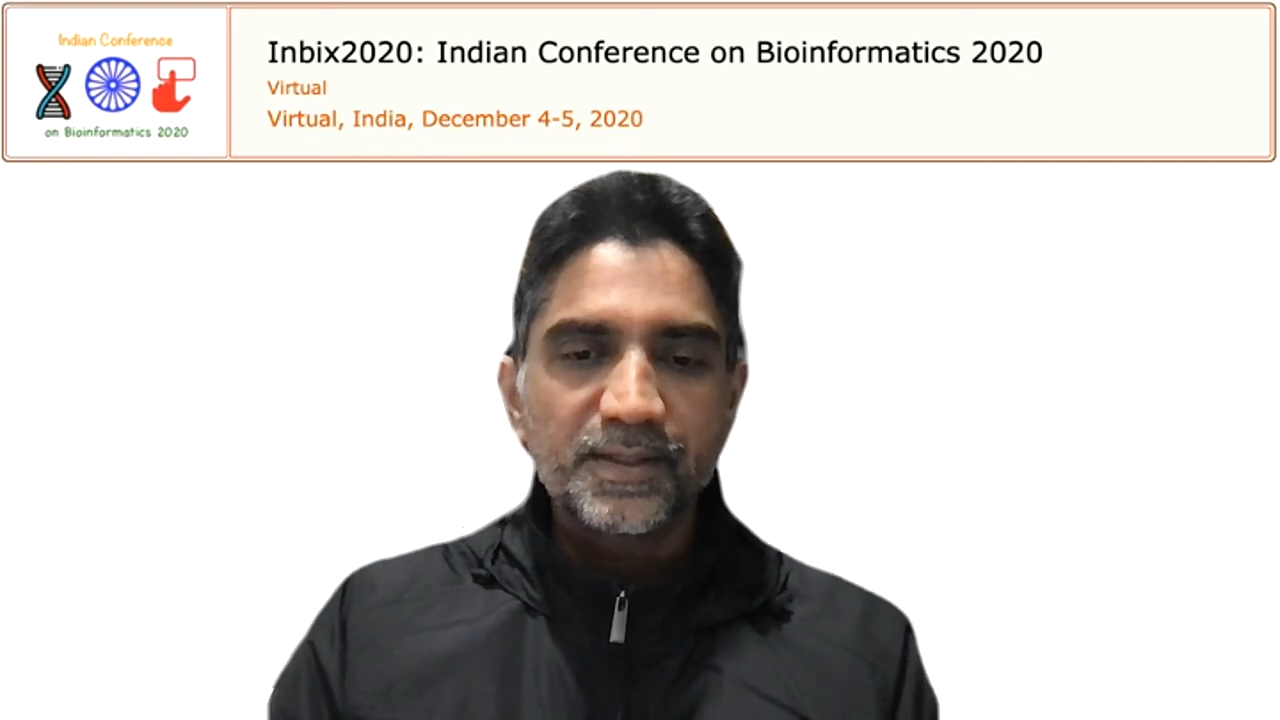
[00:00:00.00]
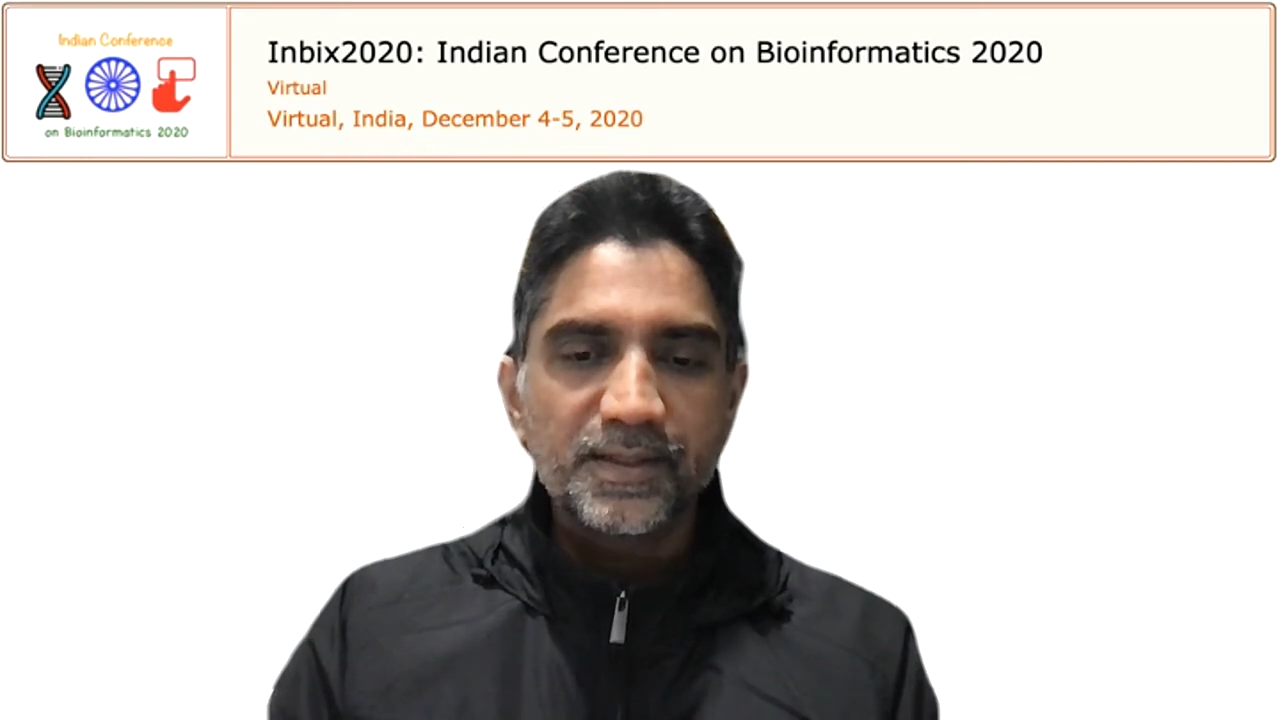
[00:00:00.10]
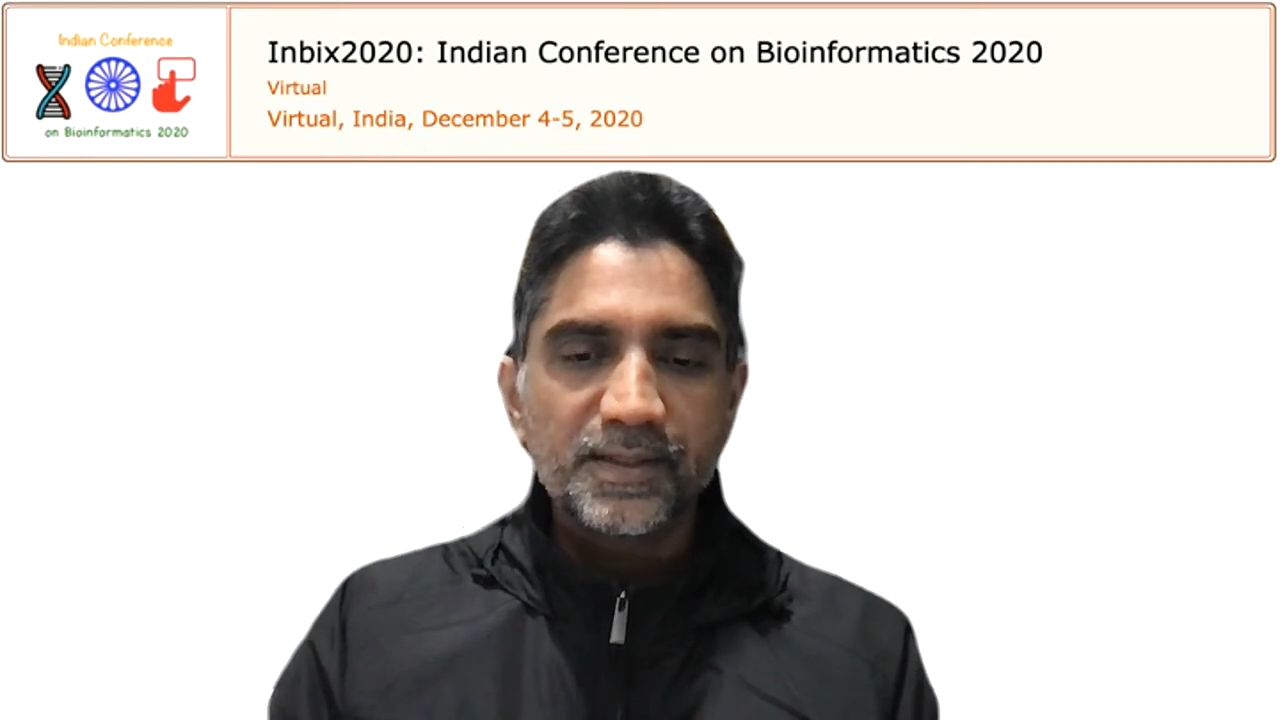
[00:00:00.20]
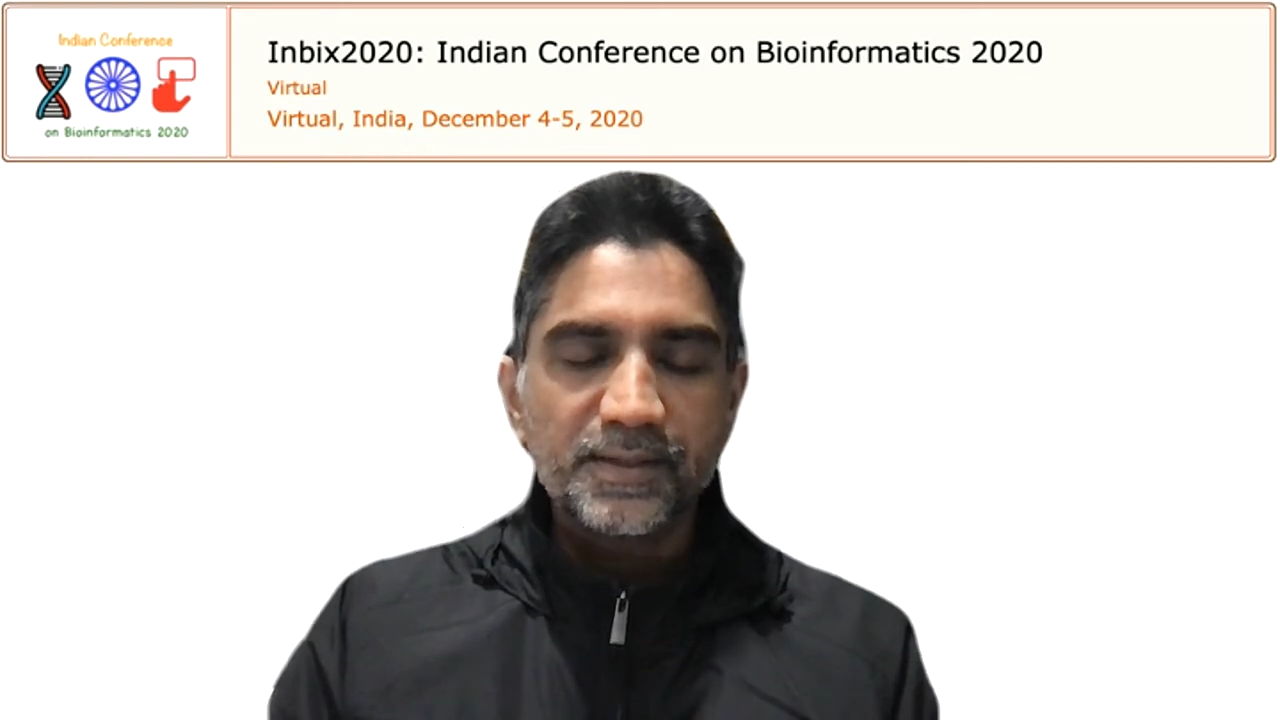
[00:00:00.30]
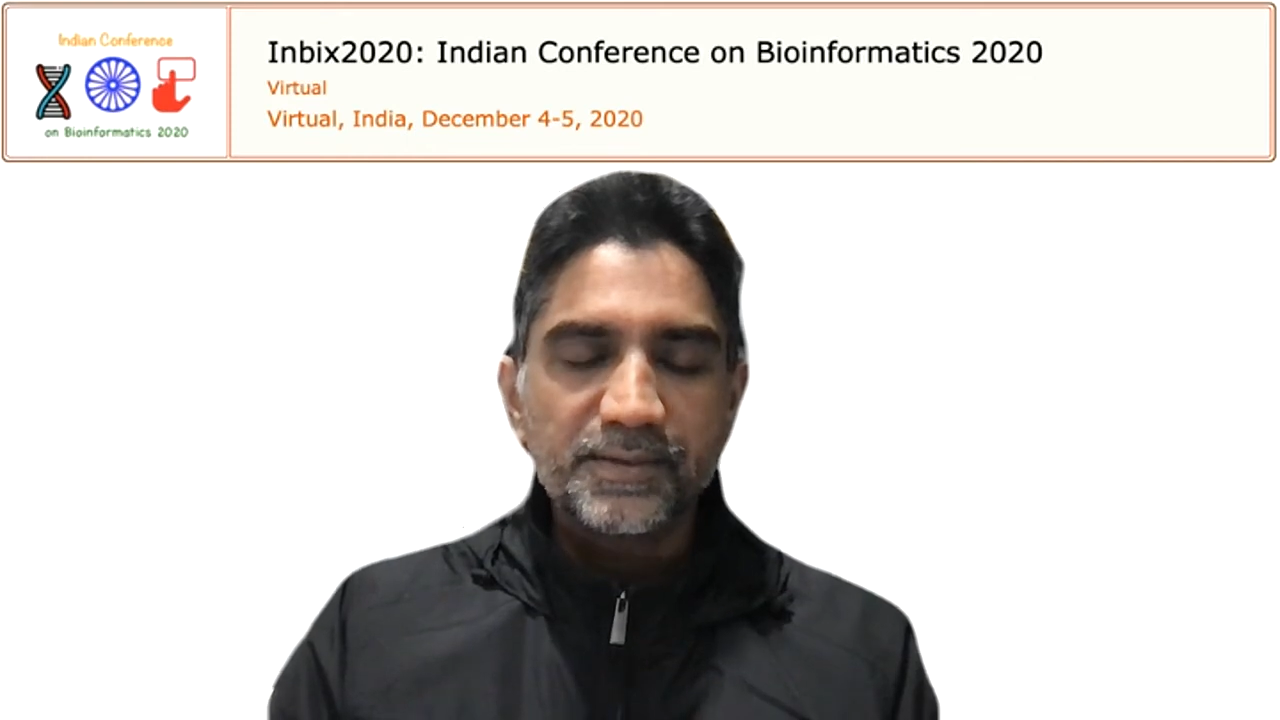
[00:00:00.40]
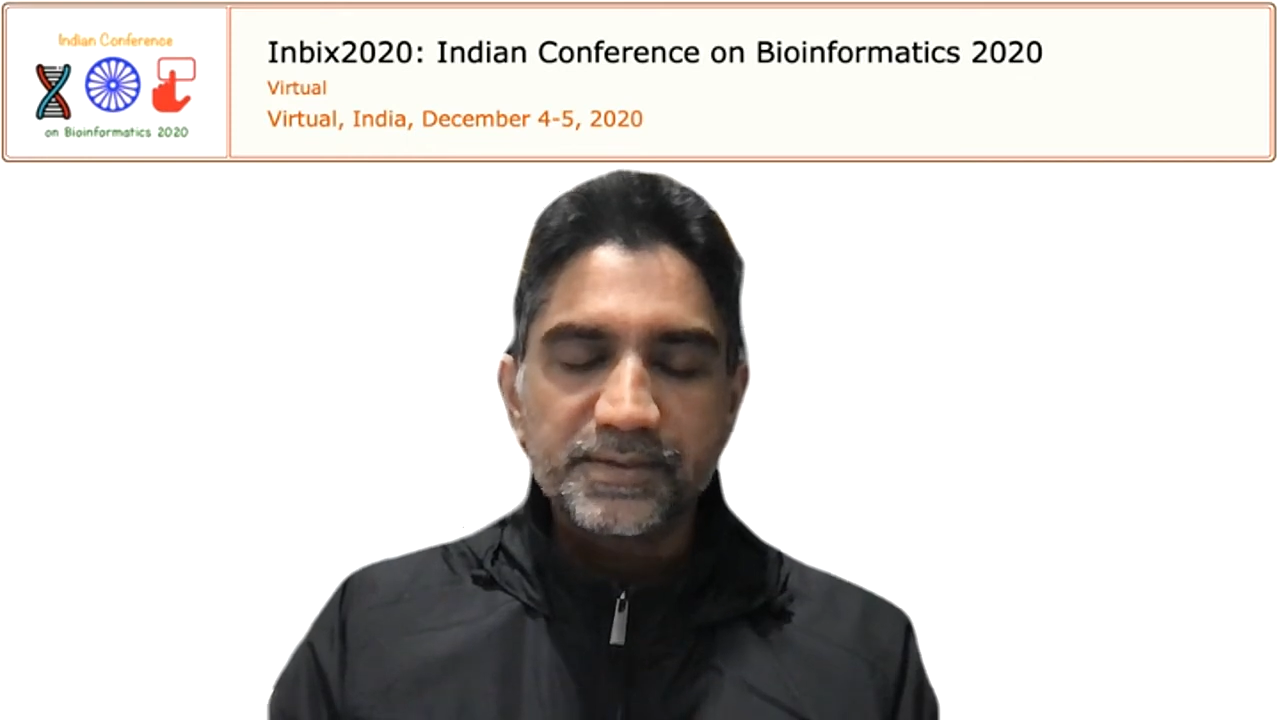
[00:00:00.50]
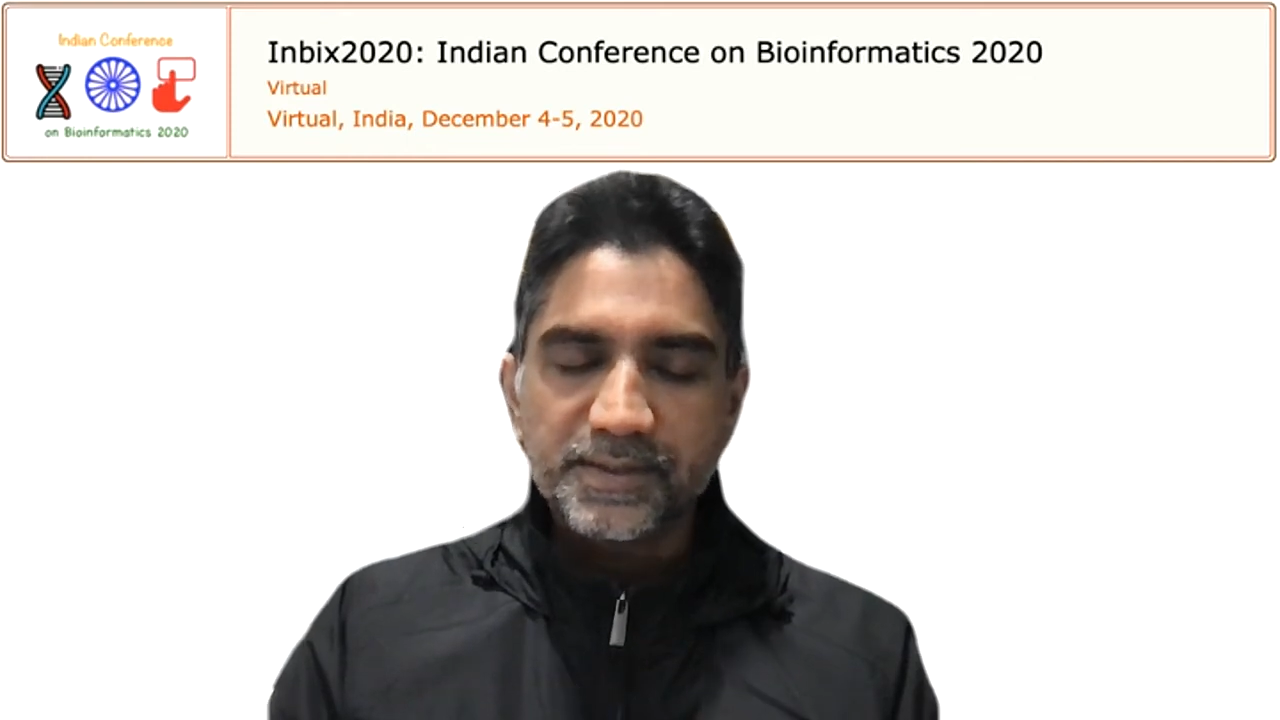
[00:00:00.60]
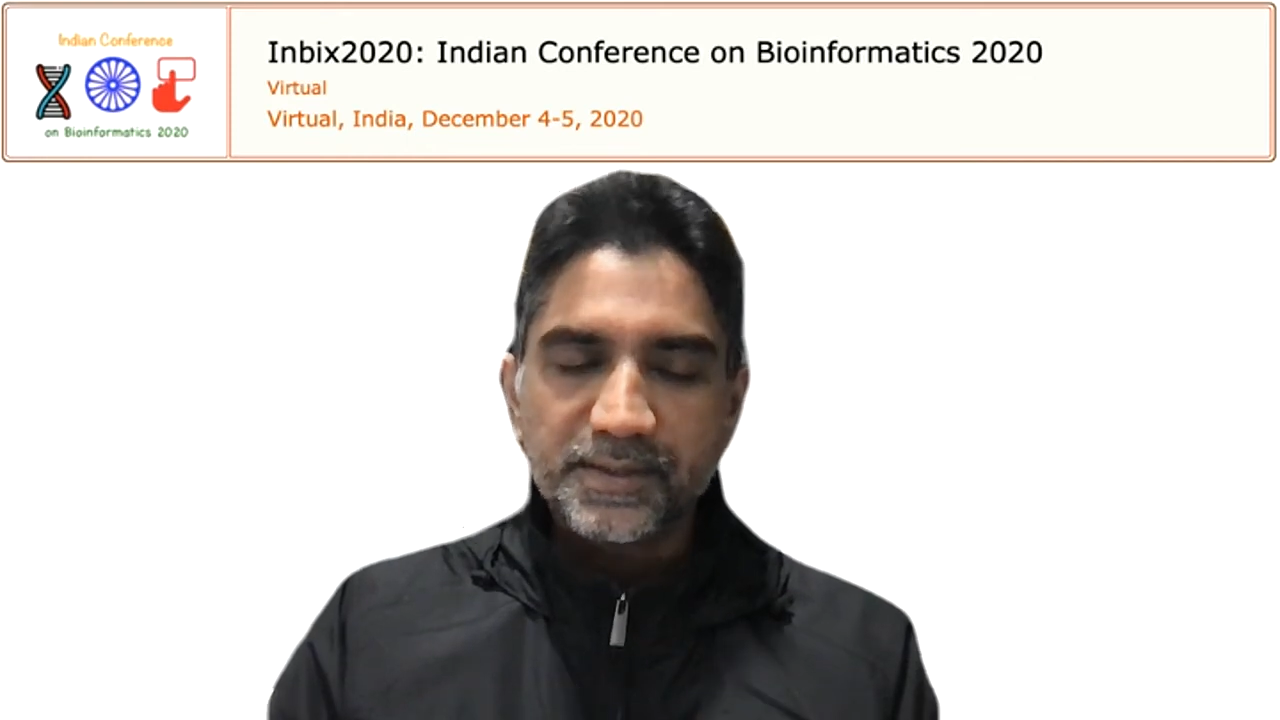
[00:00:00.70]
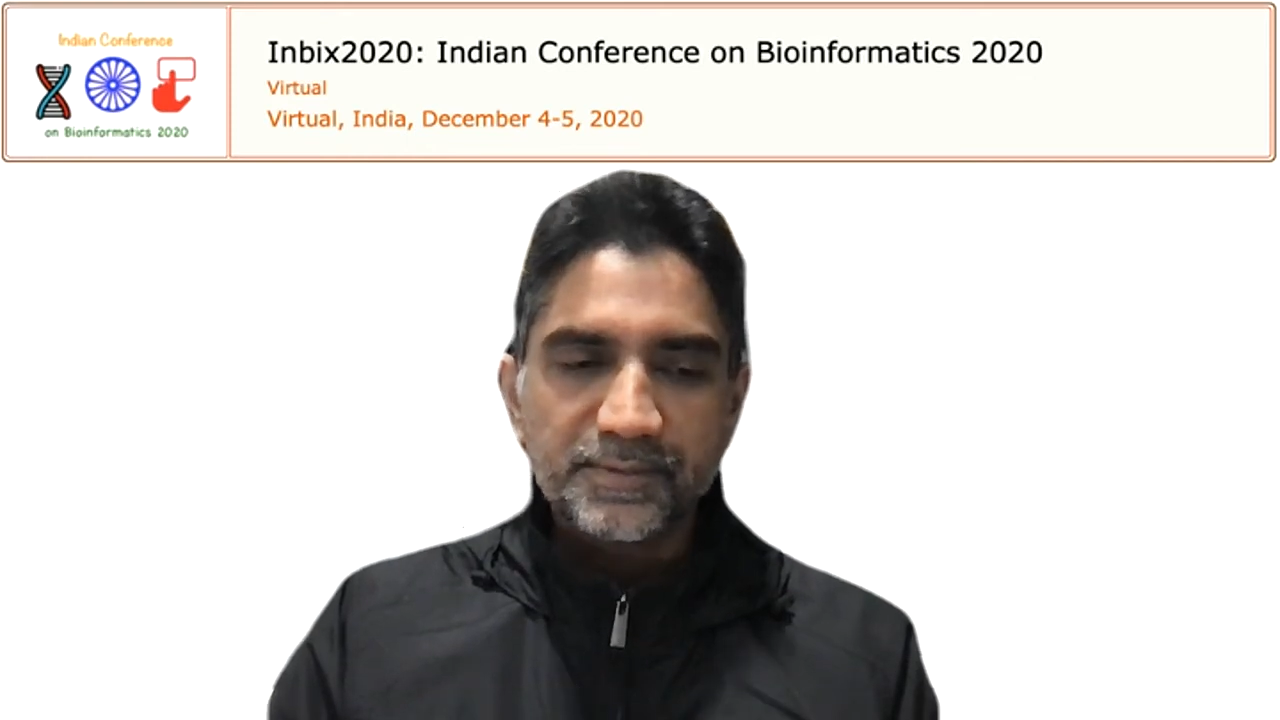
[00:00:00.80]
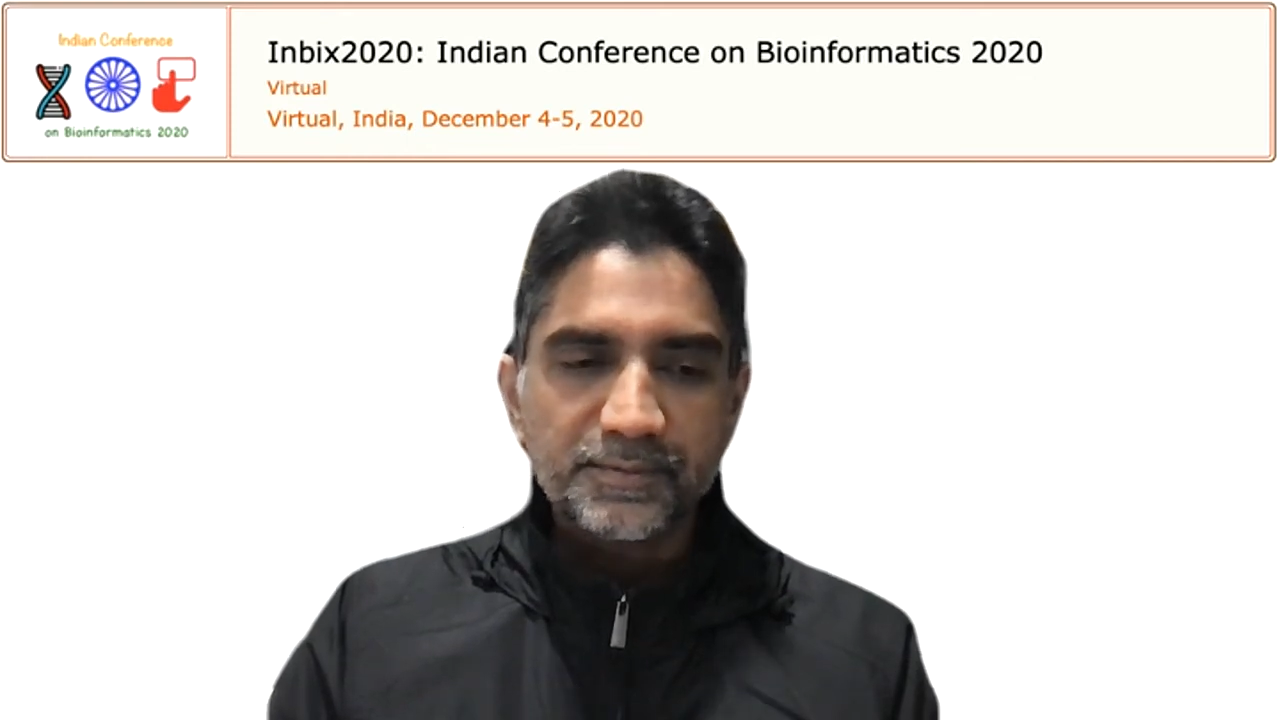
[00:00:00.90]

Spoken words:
And they have a